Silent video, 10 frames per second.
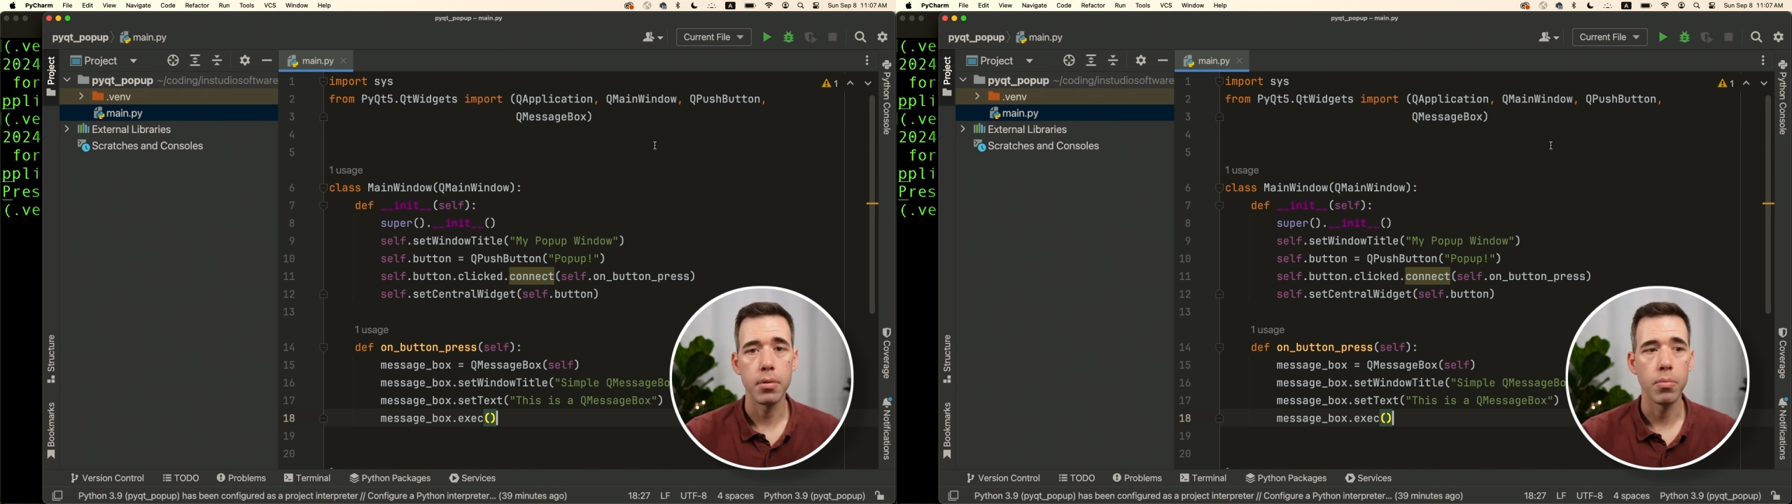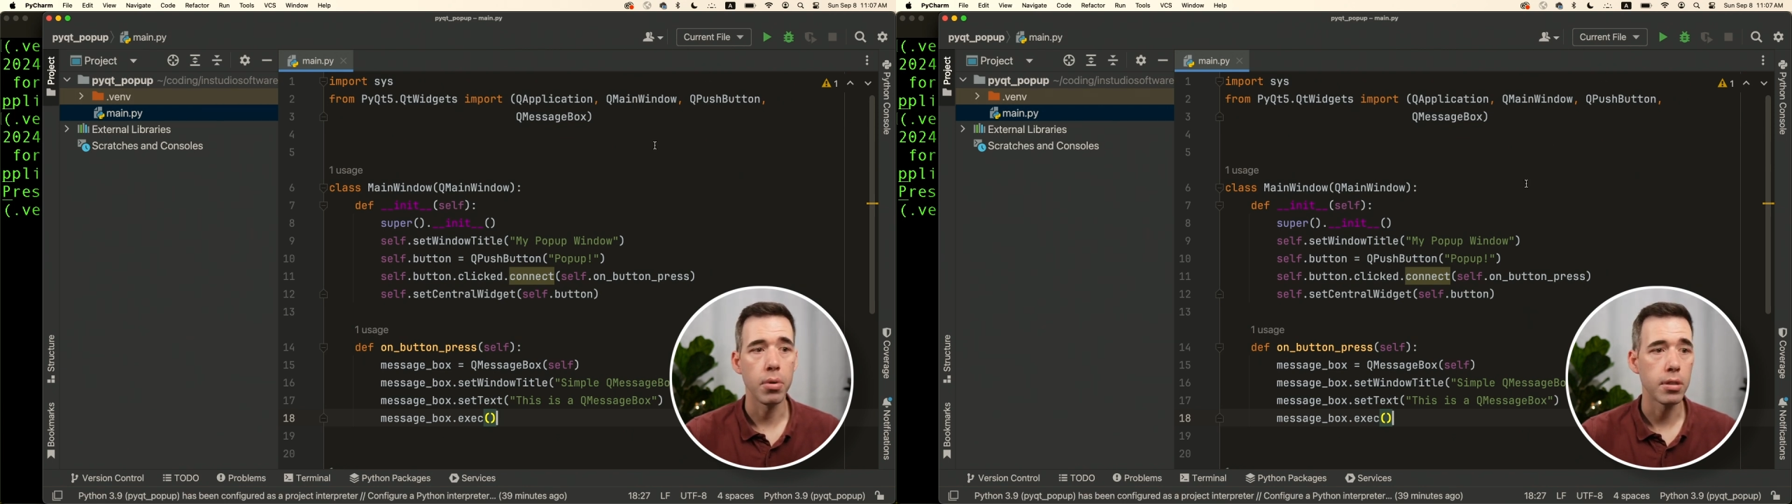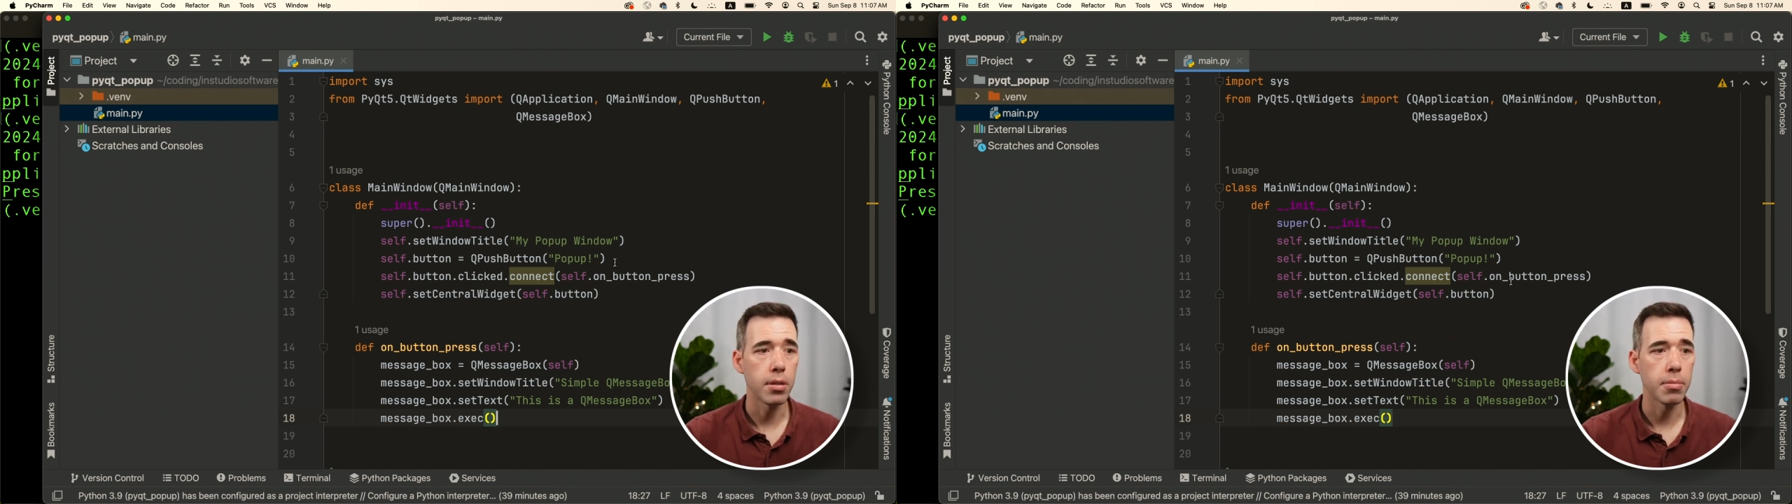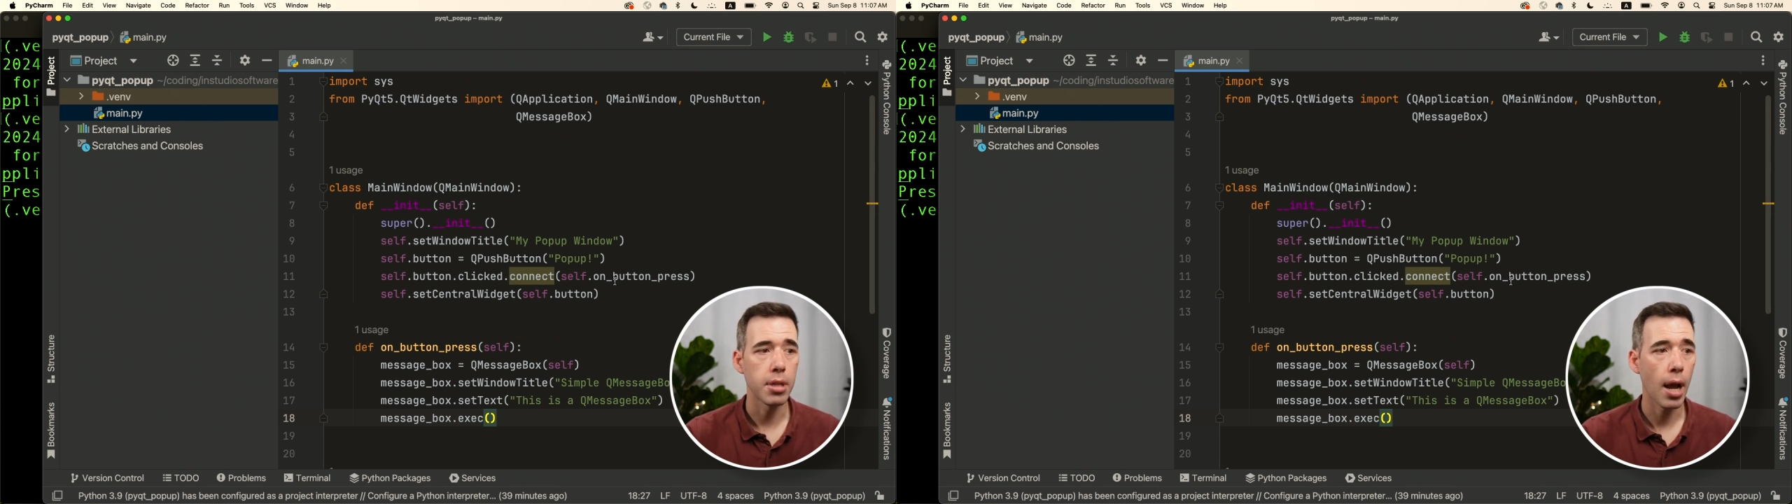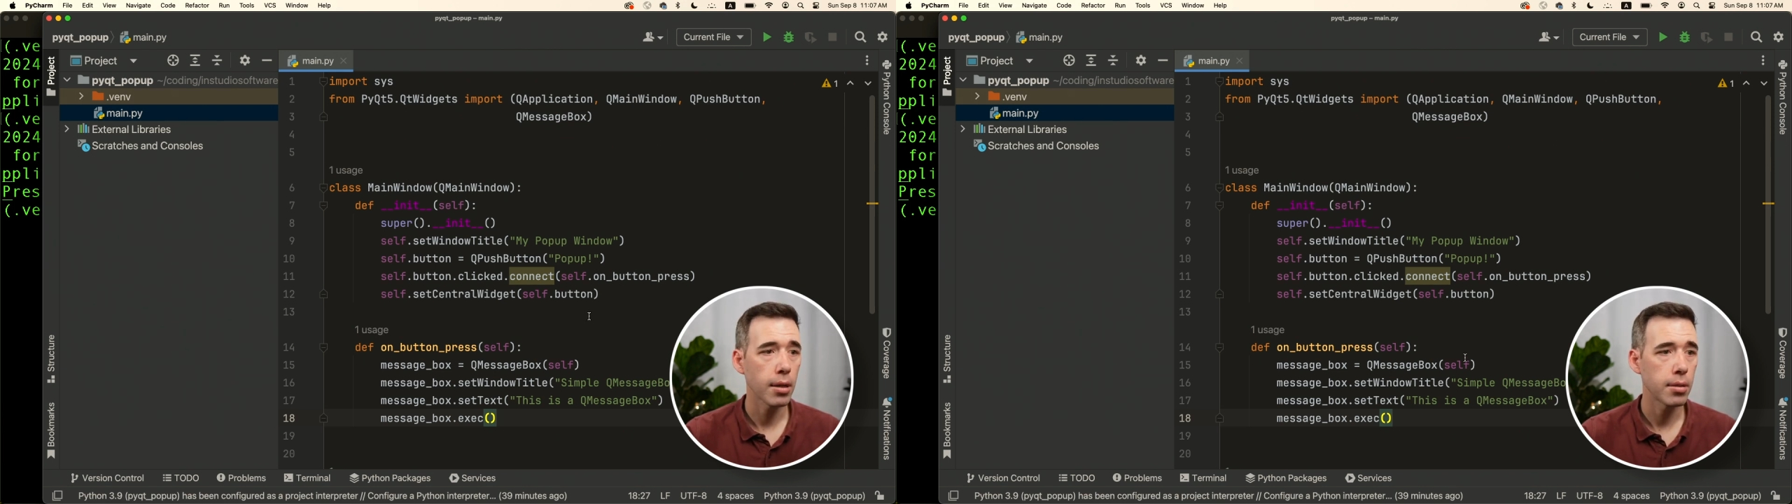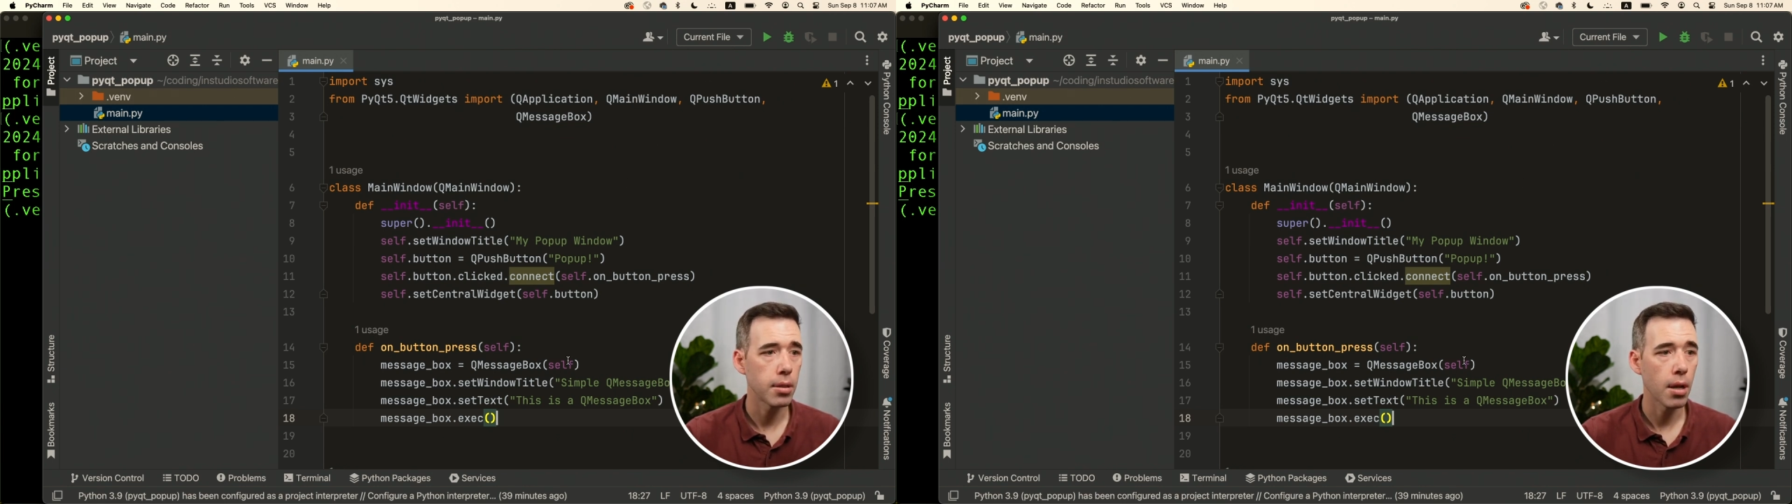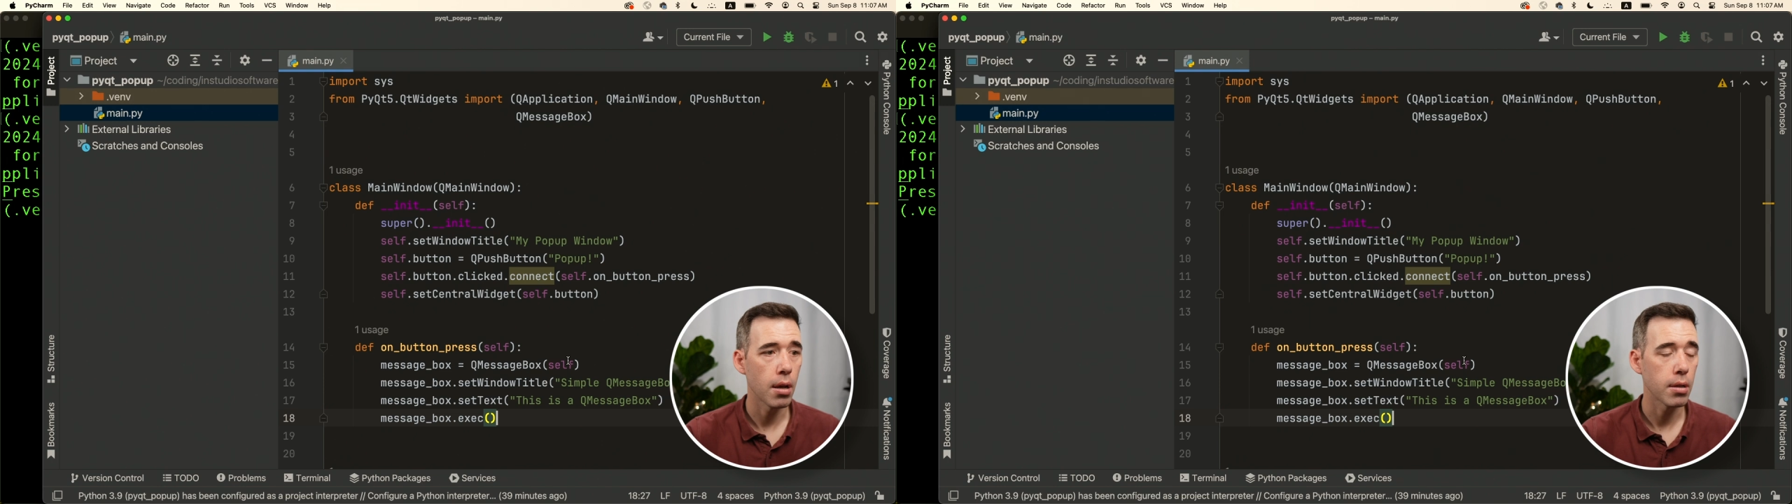with some text and